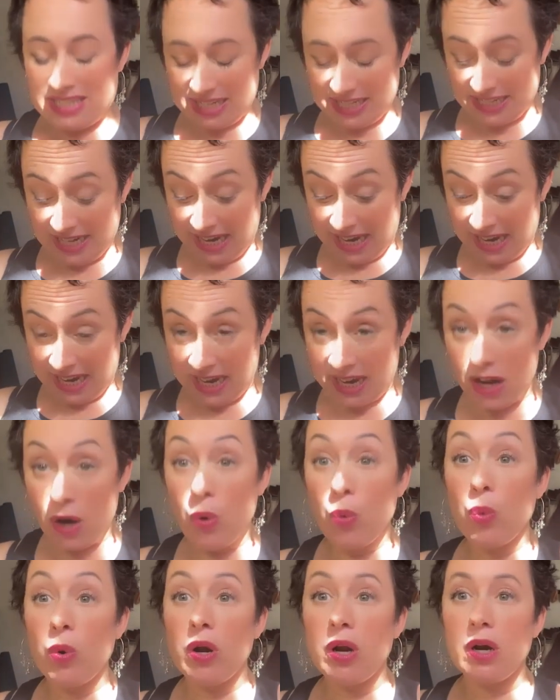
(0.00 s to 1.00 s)

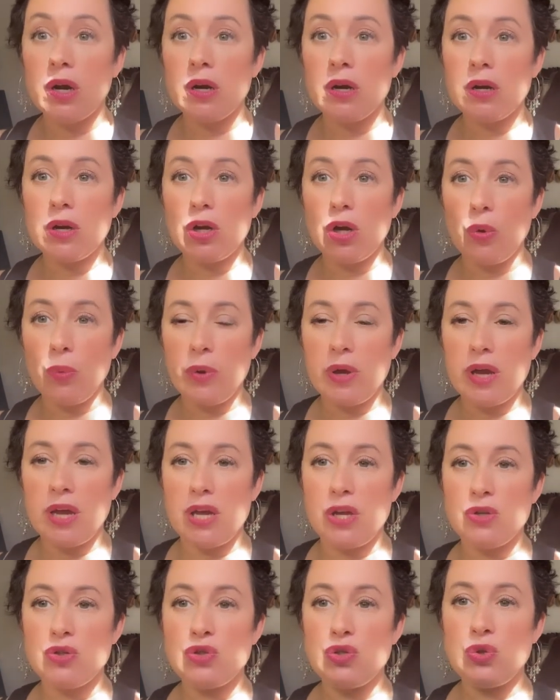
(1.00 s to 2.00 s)
Today we're going
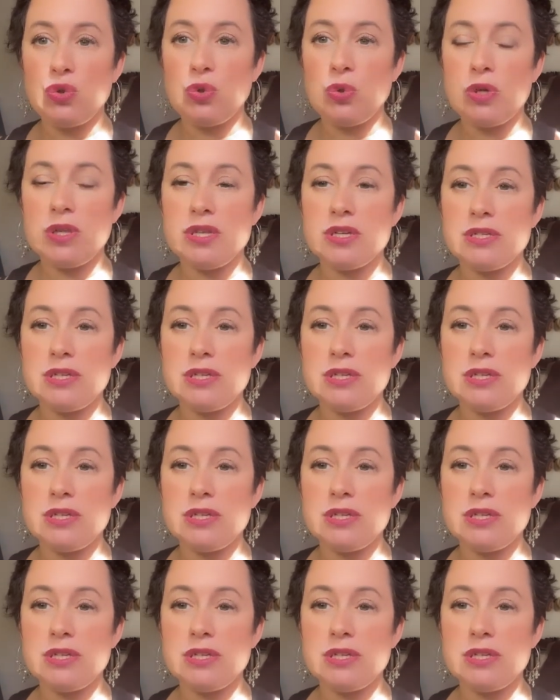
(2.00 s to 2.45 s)
into